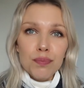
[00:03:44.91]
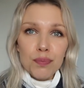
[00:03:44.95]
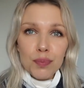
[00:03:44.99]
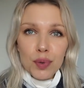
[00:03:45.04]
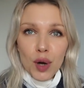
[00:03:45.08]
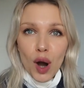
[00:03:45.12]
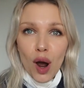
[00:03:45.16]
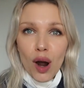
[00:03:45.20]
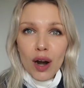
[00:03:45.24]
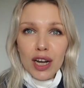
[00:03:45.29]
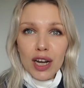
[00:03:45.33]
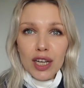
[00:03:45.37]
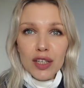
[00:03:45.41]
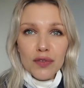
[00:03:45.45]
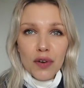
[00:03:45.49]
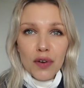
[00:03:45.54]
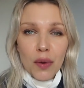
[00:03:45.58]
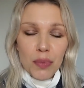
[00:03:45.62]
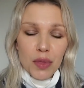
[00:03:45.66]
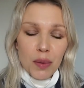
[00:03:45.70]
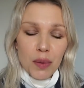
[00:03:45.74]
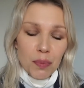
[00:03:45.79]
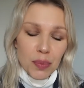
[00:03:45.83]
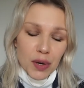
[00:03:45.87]
products
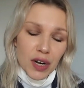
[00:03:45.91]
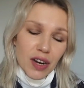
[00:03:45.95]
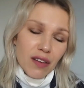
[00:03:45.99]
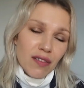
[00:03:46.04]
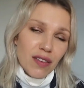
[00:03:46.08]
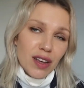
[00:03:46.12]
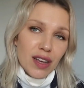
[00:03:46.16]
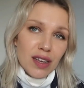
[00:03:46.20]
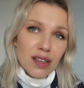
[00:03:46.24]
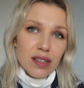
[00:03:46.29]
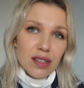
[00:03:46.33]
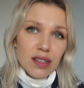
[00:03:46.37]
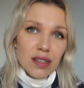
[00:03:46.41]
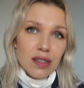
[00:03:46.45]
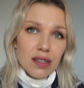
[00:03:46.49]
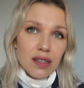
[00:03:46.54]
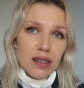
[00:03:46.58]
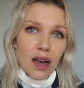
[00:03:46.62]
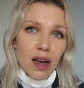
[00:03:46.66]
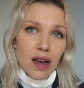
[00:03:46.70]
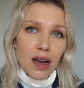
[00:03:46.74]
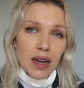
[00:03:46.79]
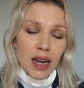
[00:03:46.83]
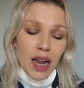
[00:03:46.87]
from the previous
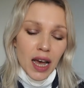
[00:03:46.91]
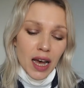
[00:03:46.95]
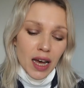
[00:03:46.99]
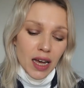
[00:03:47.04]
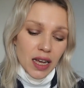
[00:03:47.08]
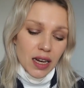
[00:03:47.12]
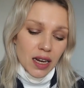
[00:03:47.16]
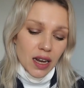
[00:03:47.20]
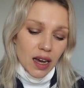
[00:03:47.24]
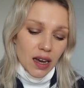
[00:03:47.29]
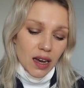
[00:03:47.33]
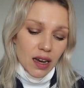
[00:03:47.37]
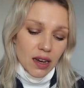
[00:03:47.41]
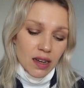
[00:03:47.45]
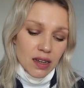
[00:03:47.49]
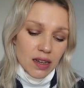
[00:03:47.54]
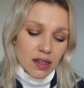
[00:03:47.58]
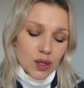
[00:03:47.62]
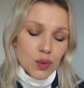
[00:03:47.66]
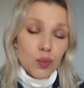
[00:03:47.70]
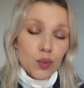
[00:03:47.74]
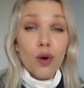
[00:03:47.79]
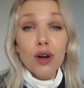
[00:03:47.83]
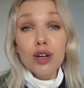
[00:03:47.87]
night
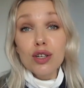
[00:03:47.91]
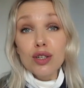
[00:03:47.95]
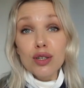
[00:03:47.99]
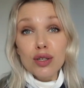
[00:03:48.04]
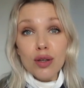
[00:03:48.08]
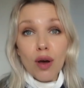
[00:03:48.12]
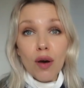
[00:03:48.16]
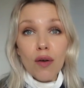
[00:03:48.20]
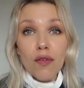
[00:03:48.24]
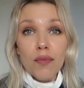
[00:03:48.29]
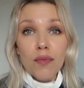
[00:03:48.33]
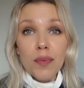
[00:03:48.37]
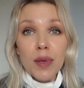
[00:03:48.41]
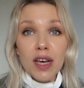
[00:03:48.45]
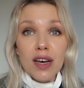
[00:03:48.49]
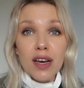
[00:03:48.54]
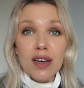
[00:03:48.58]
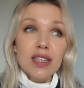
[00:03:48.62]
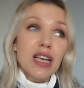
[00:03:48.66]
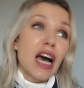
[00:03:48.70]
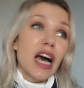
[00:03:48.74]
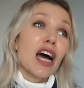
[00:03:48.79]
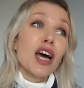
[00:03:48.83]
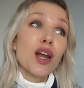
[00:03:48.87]
is washed off,
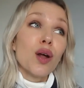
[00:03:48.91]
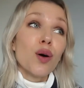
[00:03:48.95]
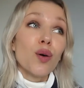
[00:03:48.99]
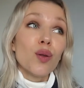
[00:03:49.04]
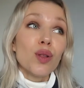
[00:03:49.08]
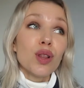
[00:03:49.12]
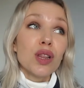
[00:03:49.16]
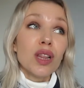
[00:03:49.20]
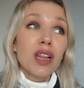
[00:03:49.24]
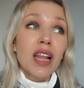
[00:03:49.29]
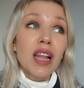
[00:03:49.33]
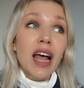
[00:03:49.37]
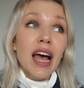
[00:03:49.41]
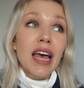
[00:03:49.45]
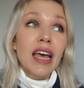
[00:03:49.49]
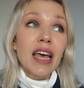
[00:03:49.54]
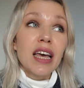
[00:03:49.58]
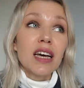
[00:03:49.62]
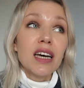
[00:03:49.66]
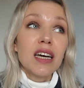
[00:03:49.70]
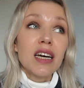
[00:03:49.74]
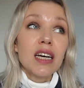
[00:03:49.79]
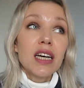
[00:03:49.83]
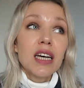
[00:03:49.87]
because I don't
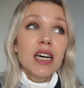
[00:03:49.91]
like,